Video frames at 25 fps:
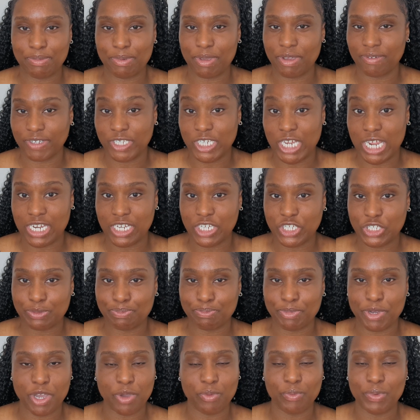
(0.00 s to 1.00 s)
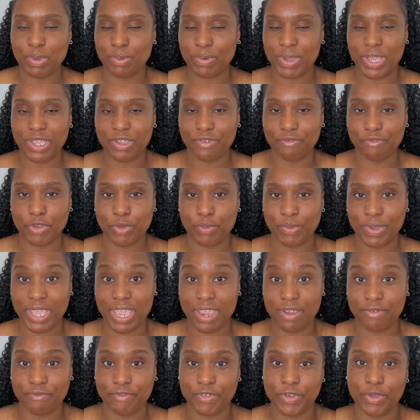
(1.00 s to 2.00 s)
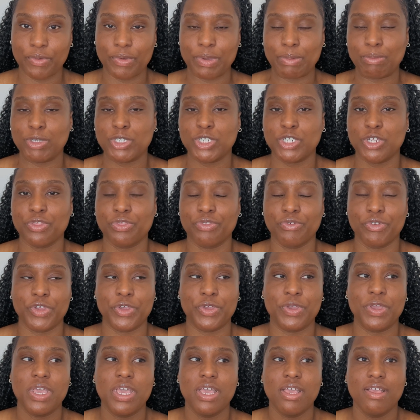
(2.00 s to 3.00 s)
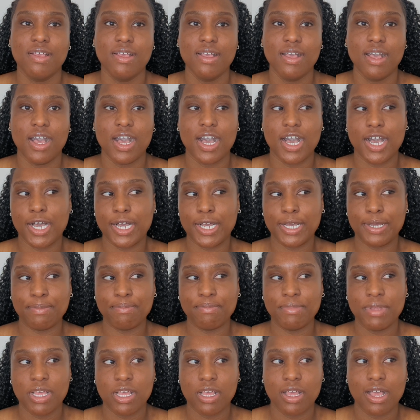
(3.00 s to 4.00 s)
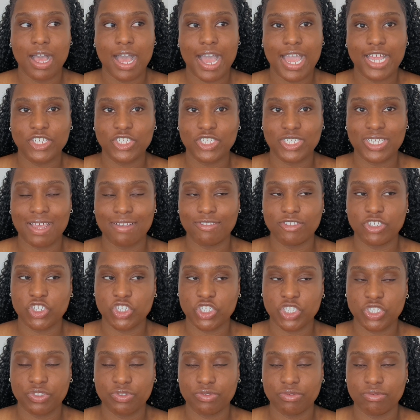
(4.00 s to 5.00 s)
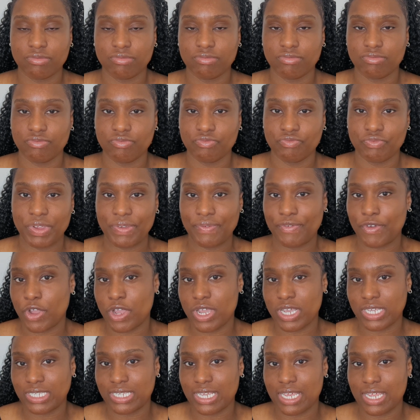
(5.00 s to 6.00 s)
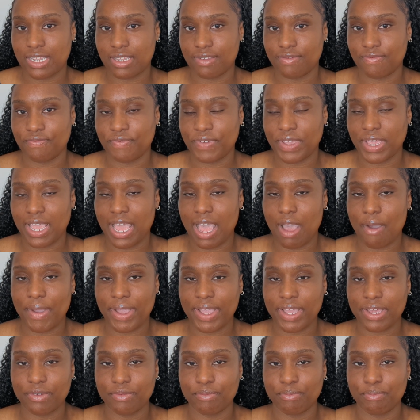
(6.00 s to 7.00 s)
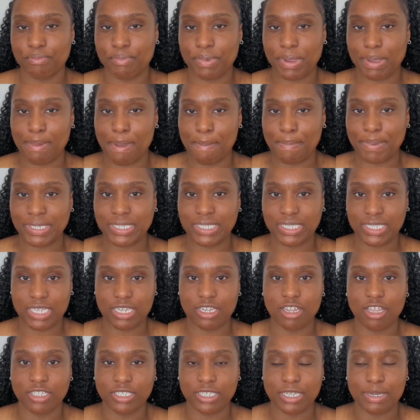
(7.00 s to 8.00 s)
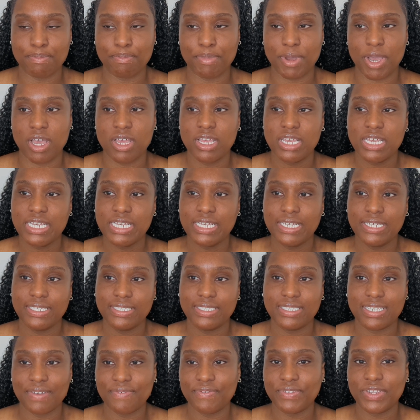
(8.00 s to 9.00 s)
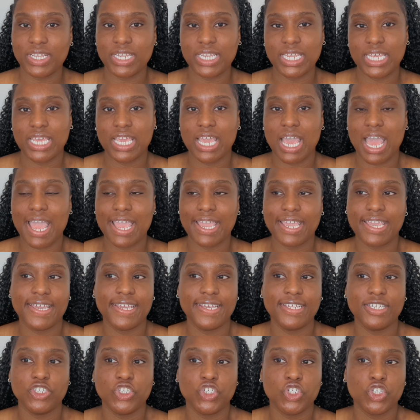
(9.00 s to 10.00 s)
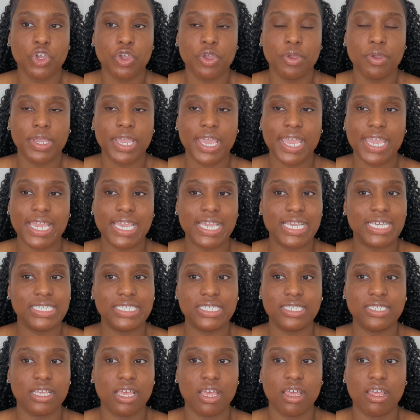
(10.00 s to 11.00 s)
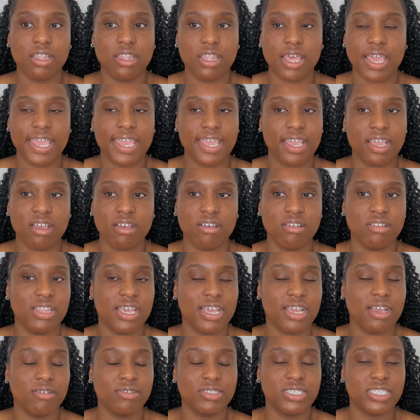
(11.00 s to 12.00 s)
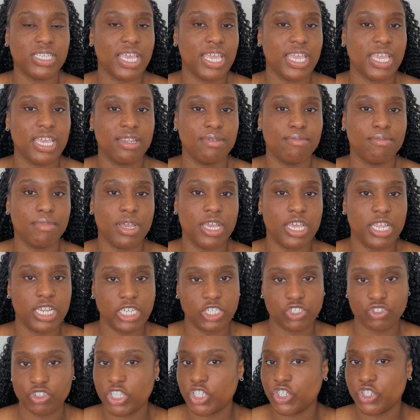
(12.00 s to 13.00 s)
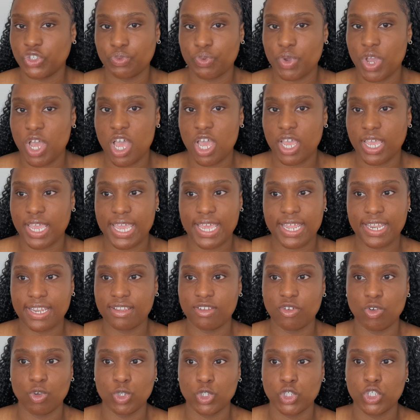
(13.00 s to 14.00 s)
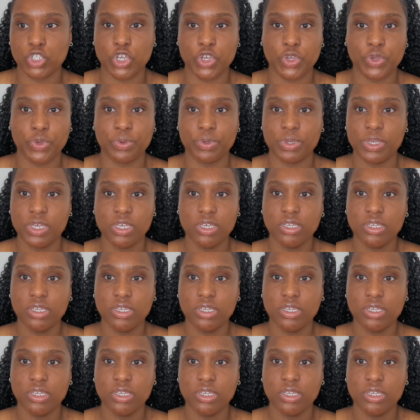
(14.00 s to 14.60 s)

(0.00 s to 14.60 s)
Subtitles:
of a challenge, but we're working through. We're getting through it. We're pushing through. I just have to just refocus and think how I can bring my business in London. But definitely, I can showcase like I was saying, illustration work and also